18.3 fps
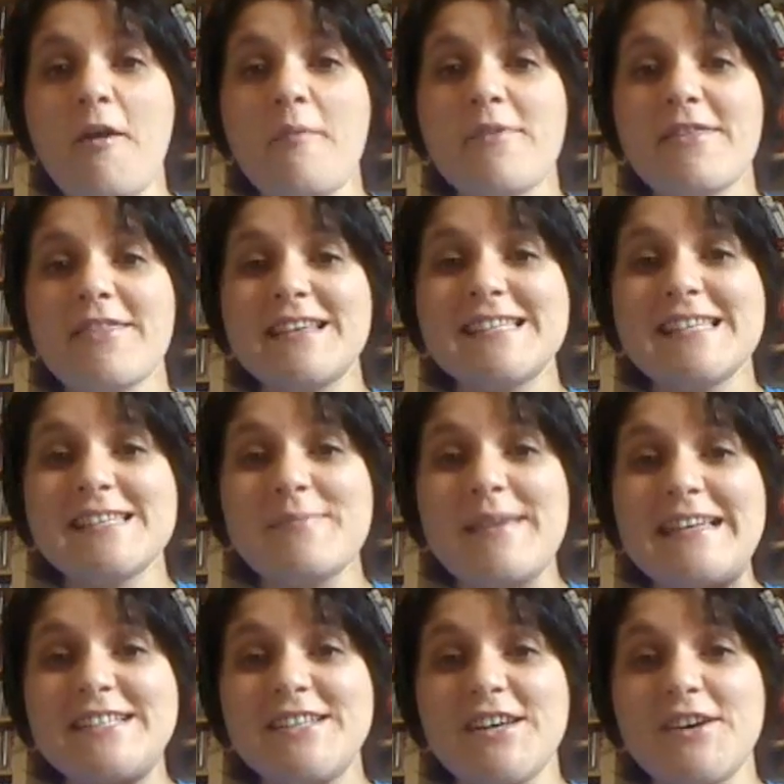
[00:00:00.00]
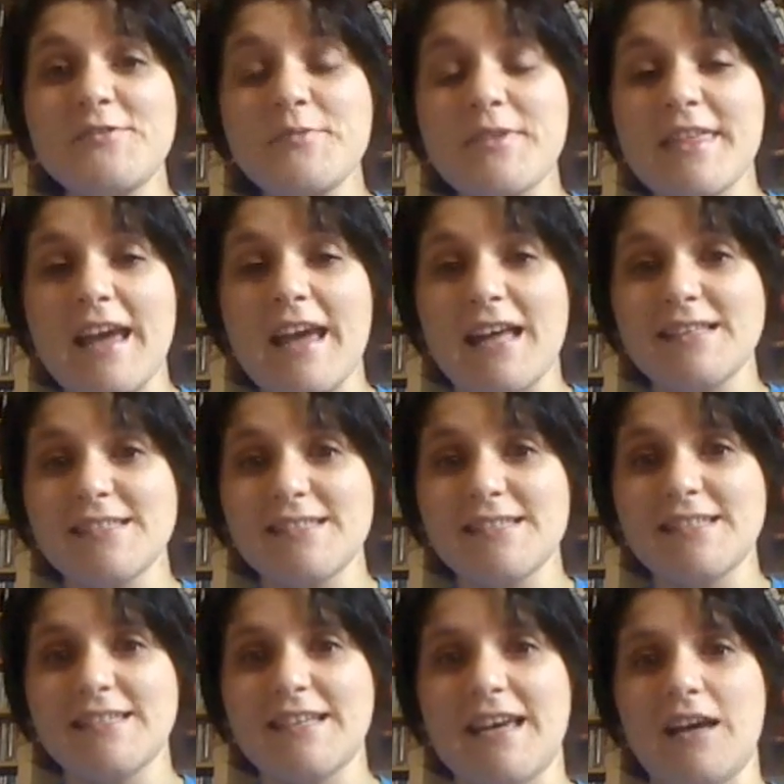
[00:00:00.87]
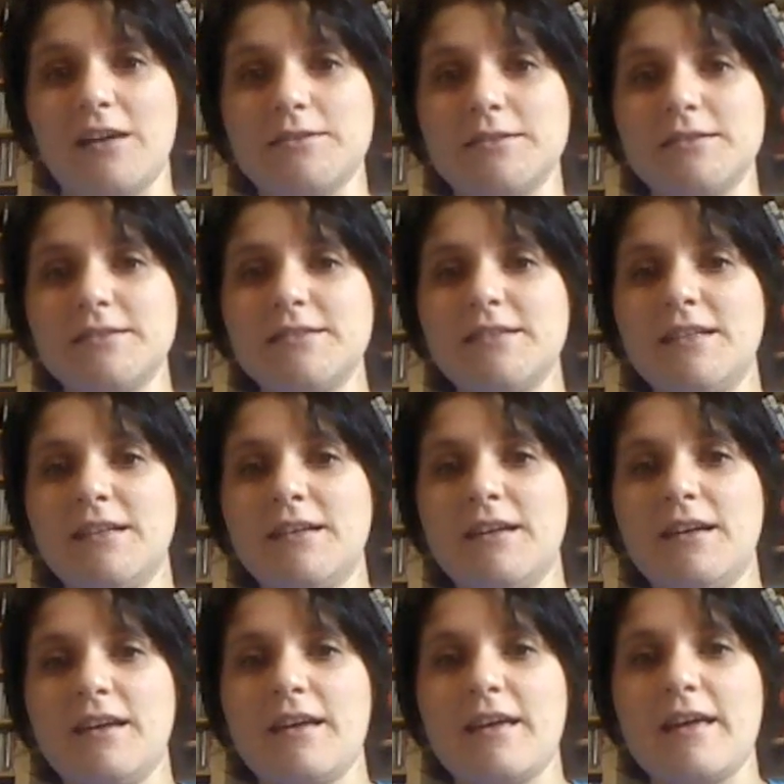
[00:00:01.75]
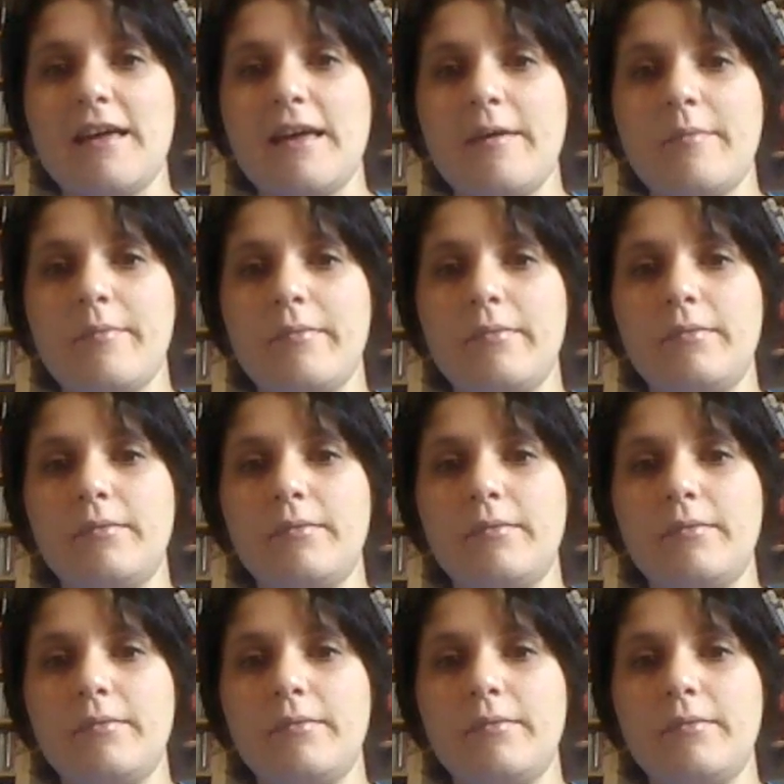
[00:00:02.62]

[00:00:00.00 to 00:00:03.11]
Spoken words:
that this is me done with cancer now. I'm